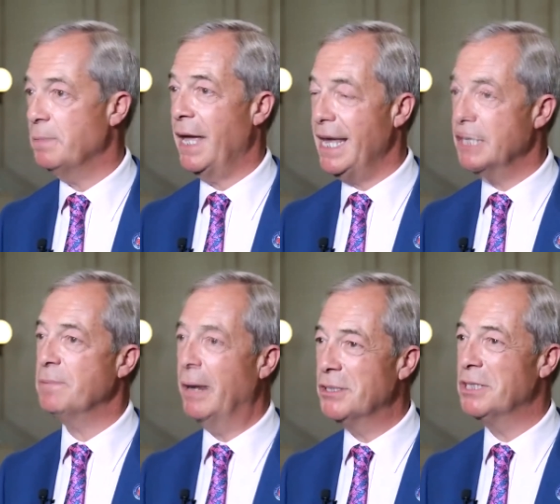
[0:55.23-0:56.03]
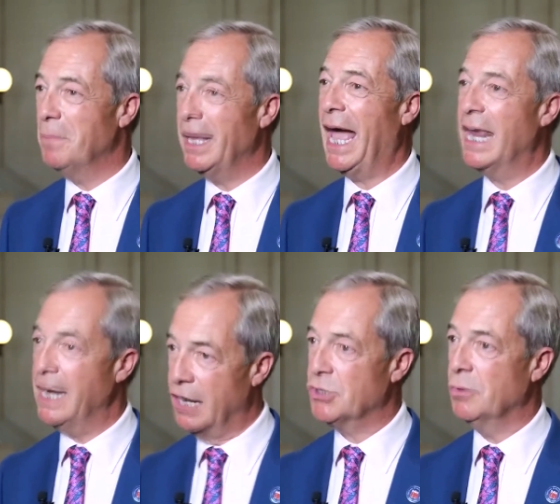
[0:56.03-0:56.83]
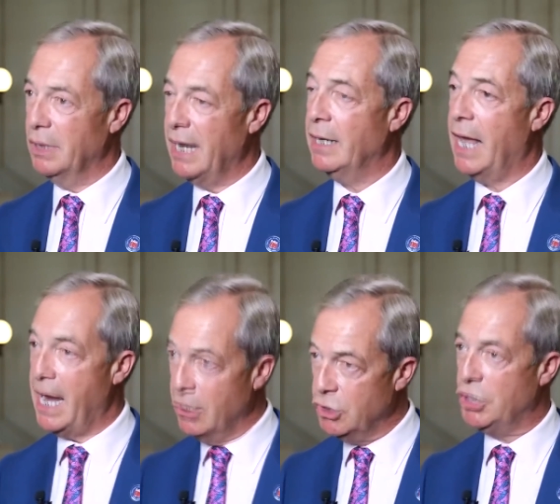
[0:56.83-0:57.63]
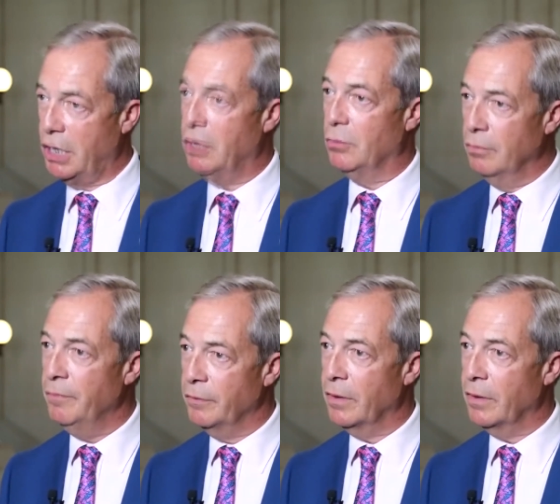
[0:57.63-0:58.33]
but he is supposed to be a national leader in tune